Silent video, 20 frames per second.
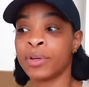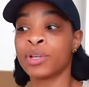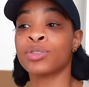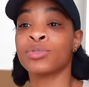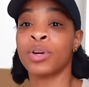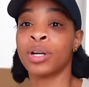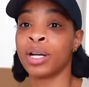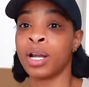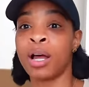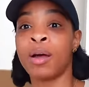because
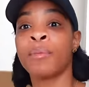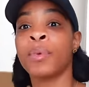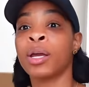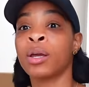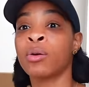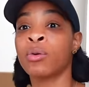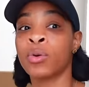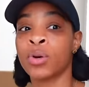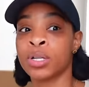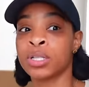right now my
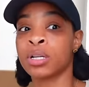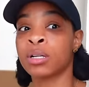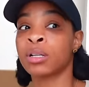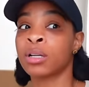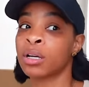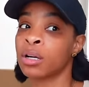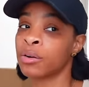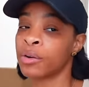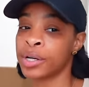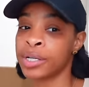cords are
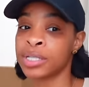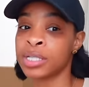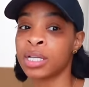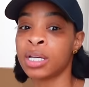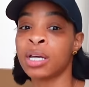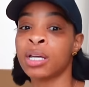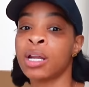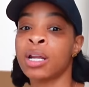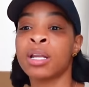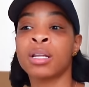looking
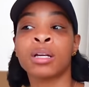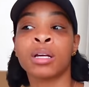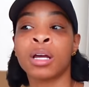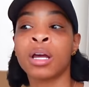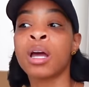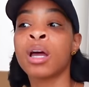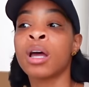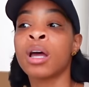crazy and it look